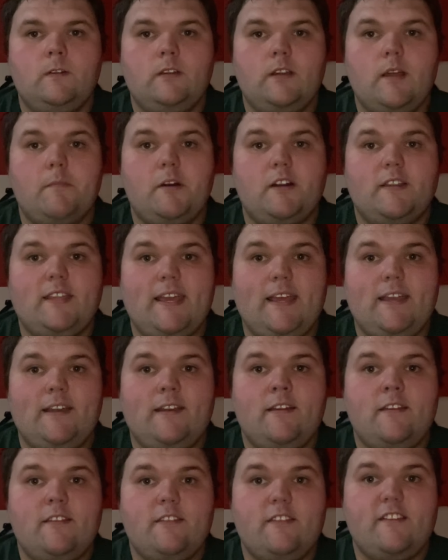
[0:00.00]
Number
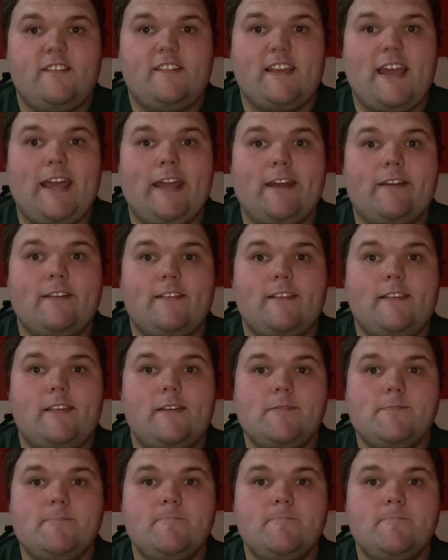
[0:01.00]
10, The Zax,